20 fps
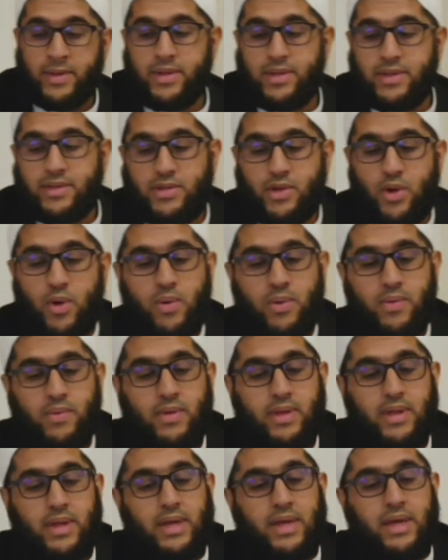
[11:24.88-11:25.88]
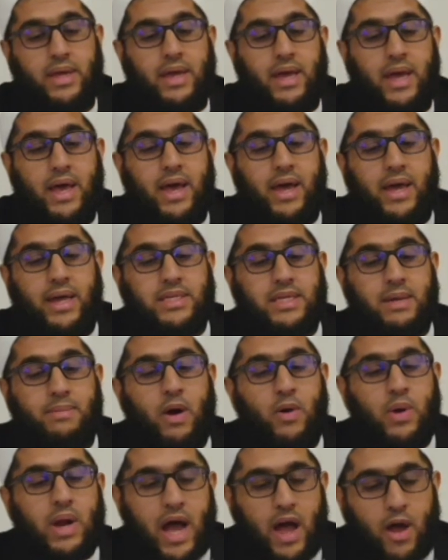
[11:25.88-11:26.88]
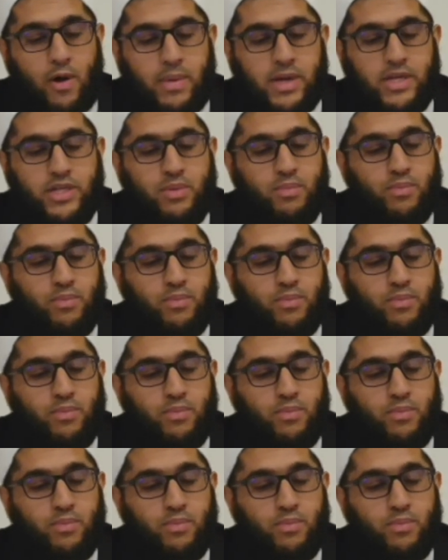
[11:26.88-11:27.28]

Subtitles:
So, it's about how much